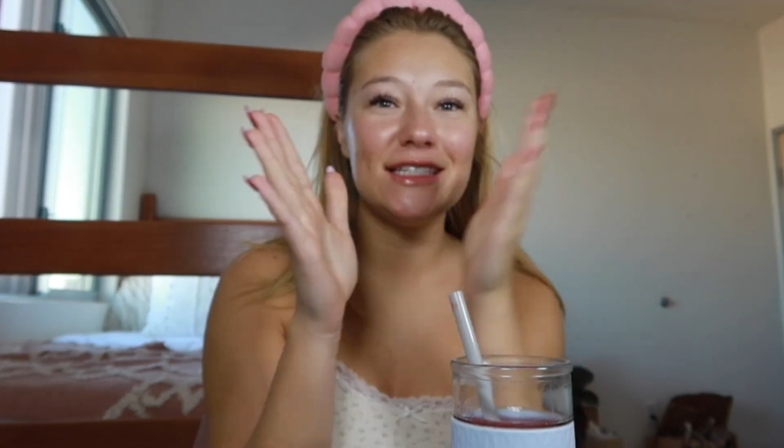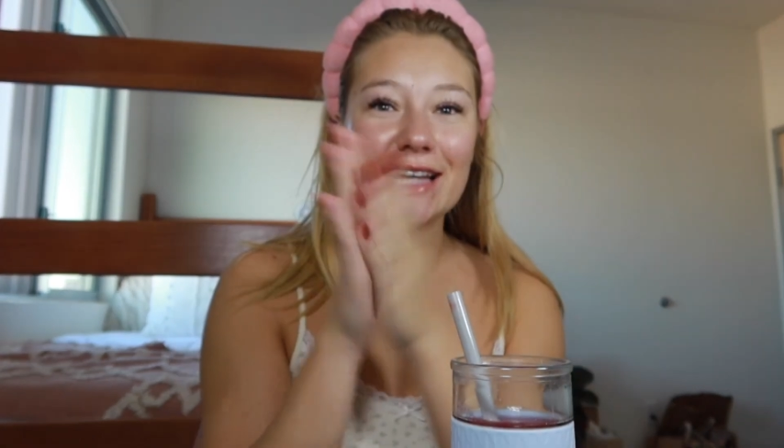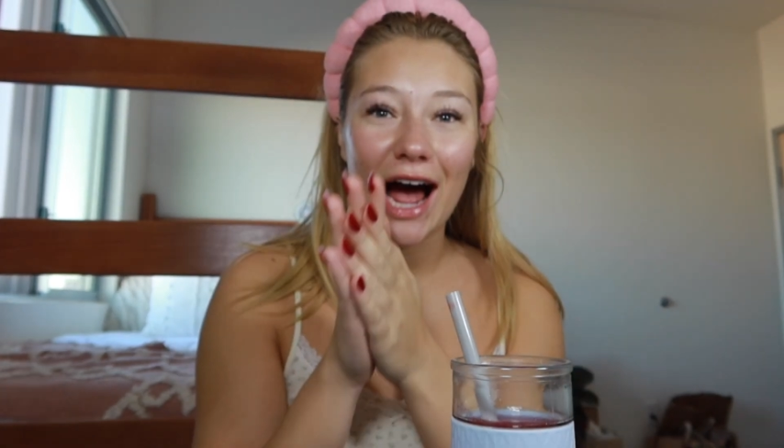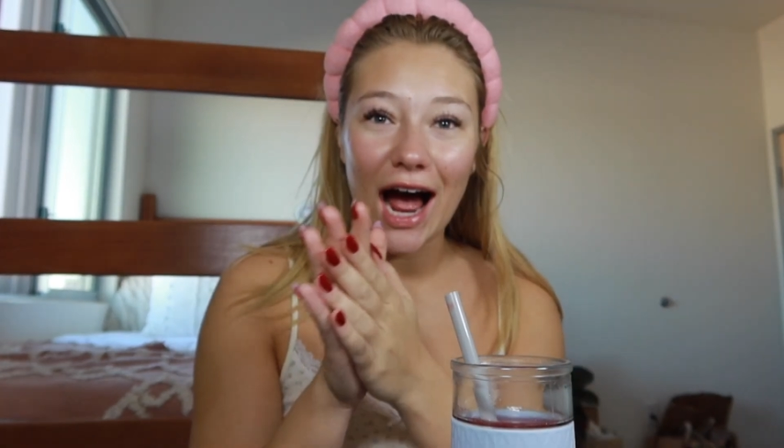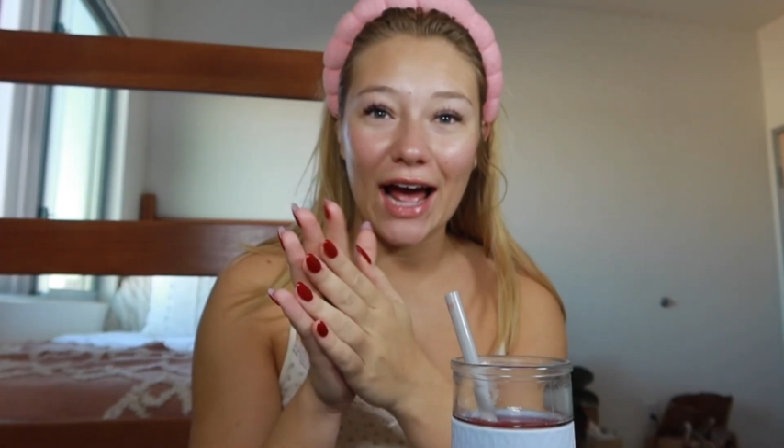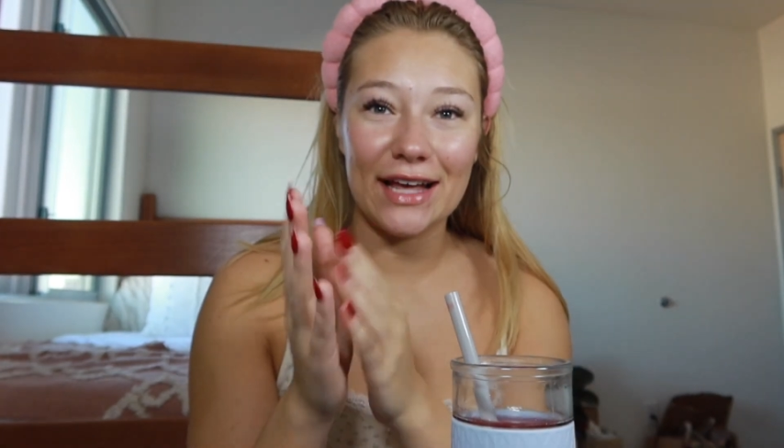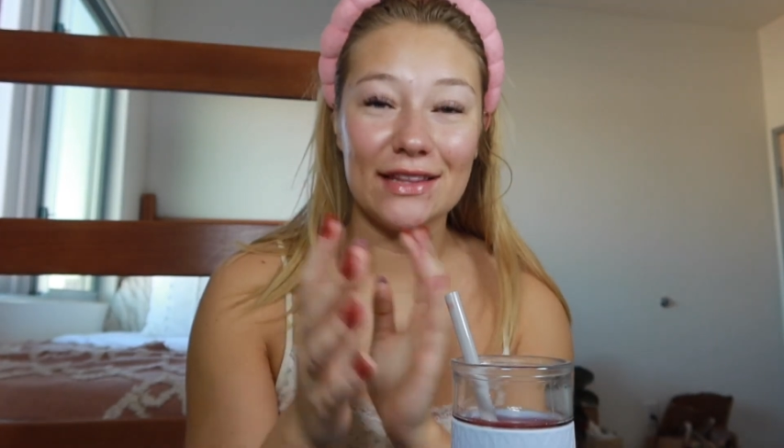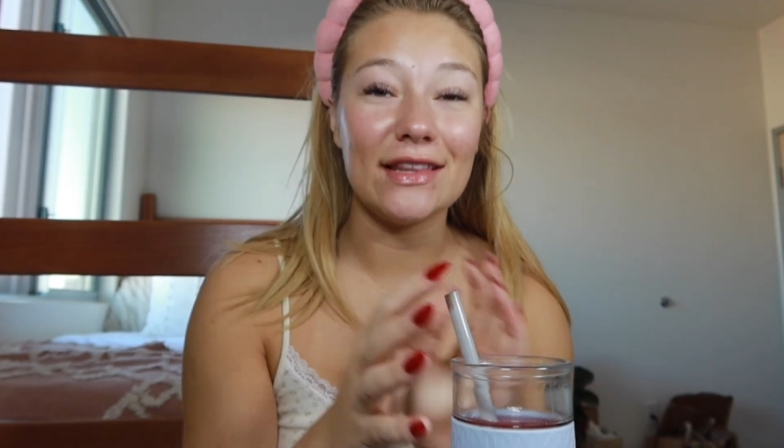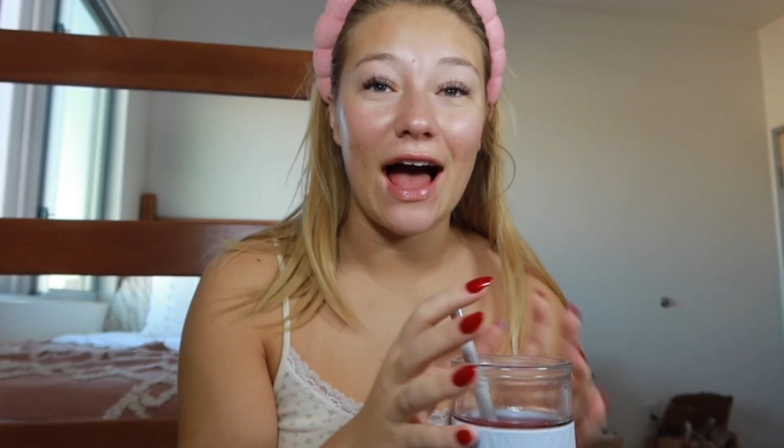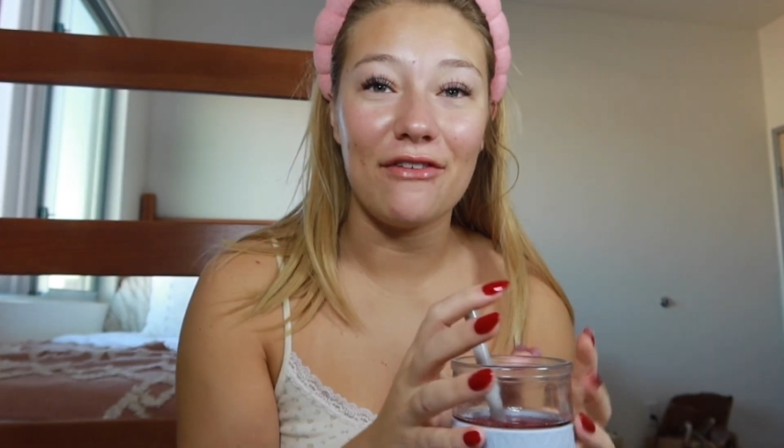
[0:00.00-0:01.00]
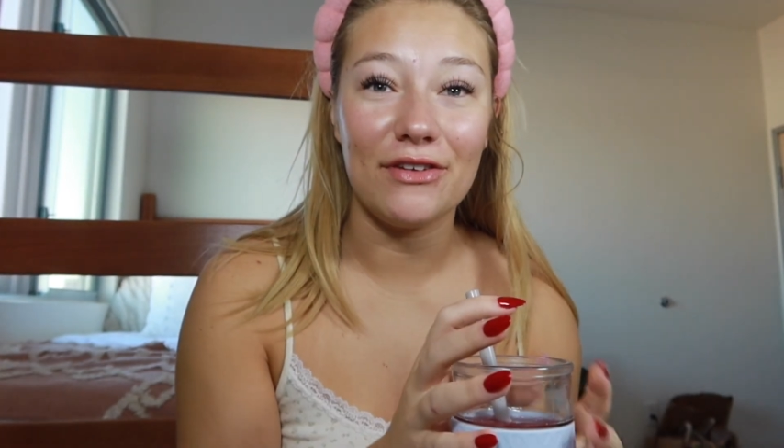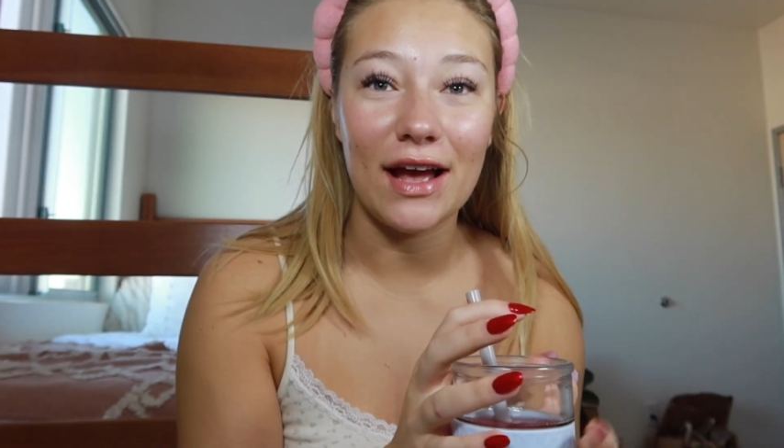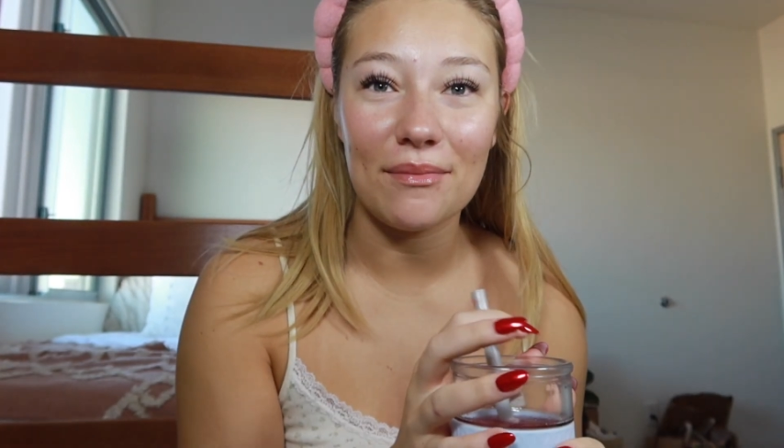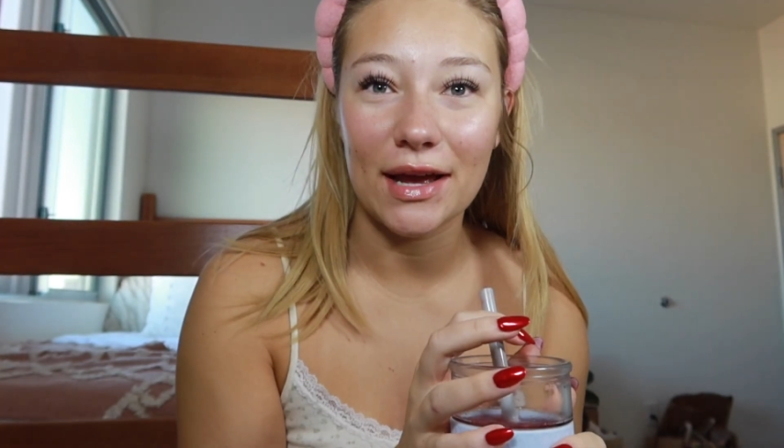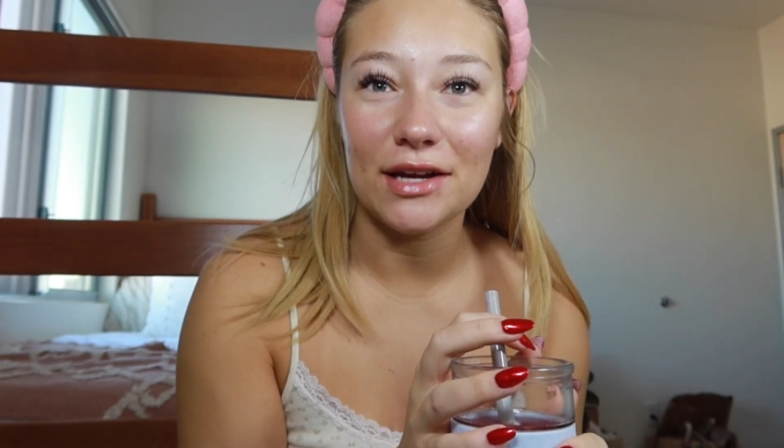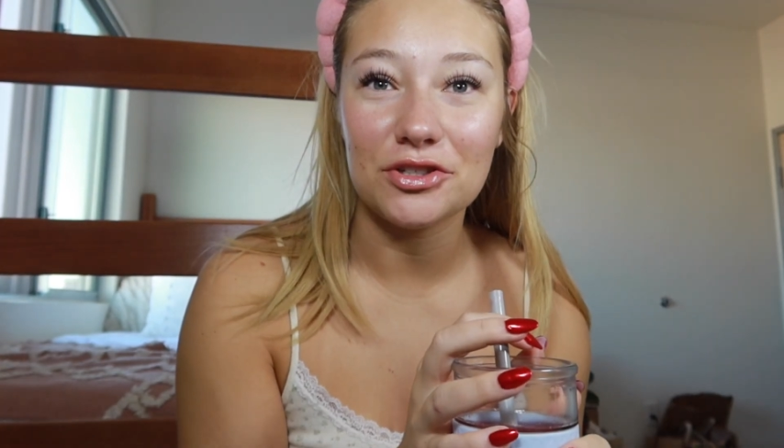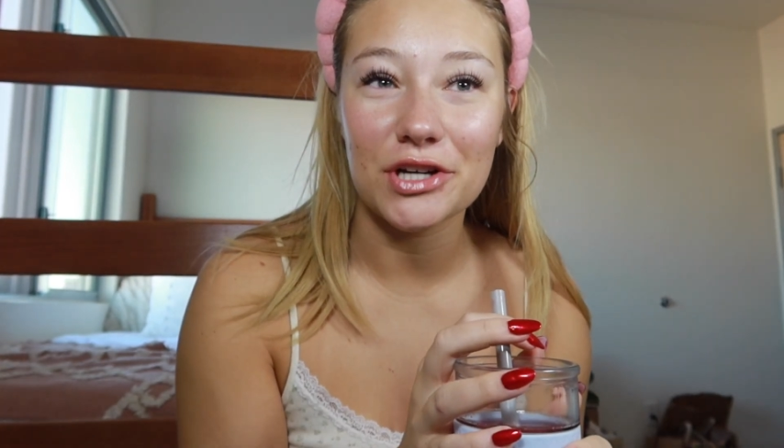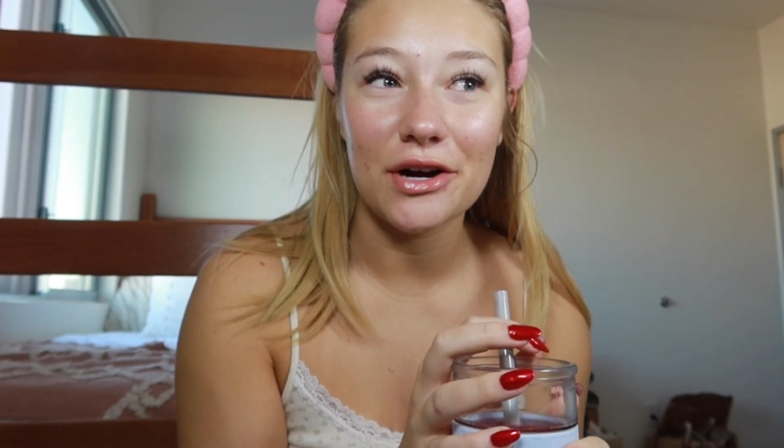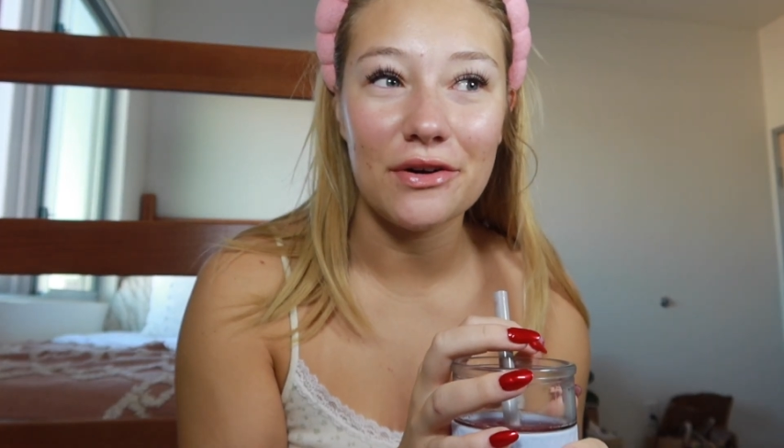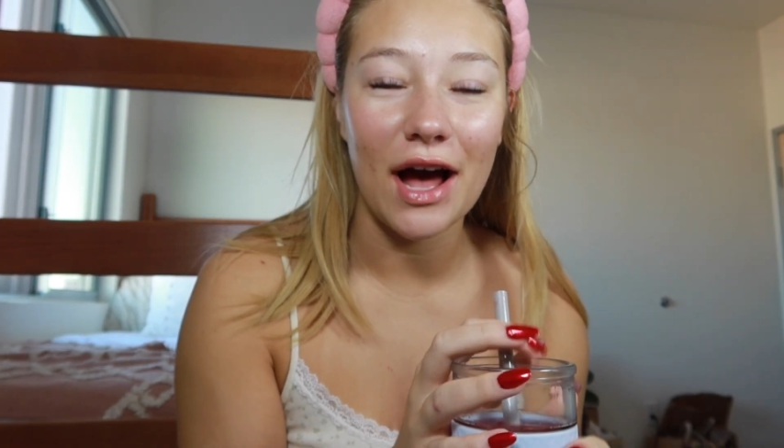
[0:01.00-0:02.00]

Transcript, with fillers: die laughing at my intro?